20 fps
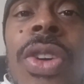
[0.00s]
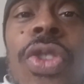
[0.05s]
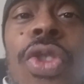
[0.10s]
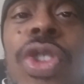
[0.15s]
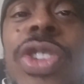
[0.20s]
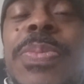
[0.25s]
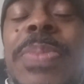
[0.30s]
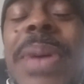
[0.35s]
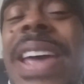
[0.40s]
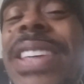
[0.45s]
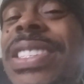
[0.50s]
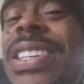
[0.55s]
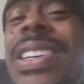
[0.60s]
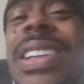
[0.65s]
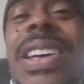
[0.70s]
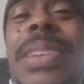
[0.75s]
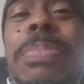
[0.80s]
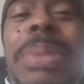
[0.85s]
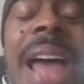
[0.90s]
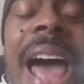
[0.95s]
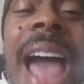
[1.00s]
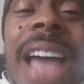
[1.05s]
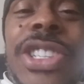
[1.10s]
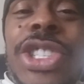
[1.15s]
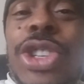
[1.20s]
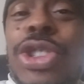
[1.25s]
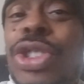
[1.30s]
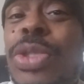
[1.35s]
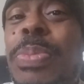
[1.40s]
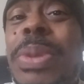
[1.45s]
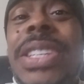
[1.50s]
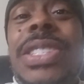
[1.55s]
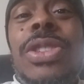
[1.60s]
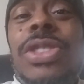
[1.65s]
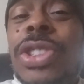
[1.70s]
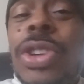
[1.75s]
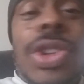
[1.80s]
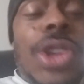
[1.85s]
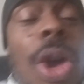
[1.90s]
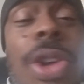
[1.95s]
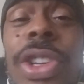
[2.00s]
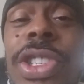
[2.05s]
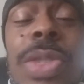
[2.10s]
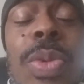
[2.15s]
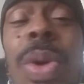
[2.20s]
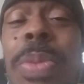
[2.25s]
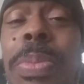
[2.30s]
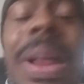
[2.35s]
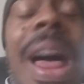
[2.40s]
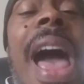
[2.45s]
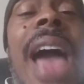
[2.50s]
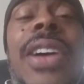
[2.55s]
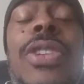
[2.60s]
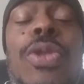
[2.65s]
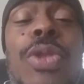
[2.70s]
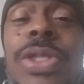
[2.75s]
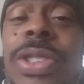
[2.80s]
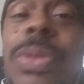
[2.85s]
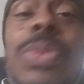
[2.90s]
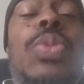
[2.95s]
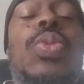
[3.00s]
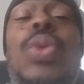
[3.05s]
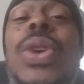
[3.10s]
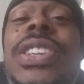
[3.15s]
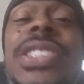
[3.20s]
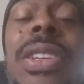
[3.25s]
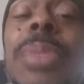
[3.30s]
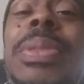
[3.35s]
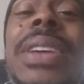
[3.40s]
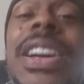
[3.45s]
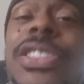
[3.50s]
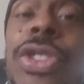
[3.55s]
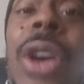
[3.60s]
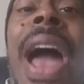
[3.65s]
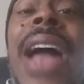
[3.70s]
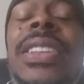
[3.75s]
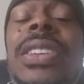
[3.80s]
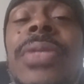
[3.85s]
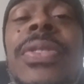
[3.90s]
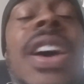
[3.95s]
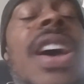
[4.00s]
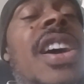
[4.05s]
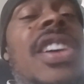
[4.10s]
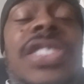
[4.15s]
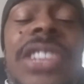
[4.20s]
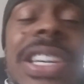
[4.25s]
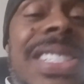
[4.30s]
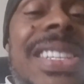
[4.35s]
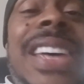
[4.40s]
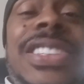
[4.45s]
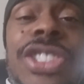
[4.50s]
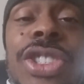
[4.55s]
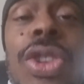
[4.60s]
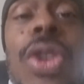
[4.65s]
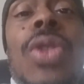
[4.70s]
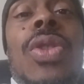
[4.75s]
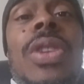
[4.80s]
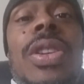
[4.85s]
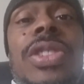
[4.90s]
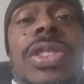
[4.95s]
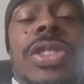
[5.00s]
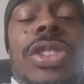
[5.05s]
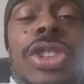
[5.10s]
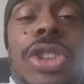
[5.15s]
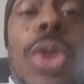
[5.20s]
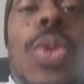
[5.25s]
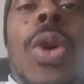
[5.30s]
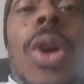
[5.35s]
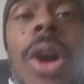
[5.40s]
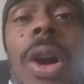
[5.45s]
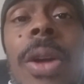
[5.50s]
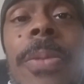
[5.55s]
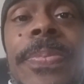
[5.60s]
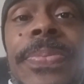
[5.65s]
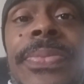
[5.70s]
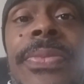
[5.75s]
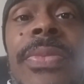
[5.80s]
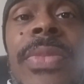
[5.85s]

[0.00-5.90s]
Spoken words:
who's basically black, she should be just talking to someone black who's reasonably attractive, just as you are.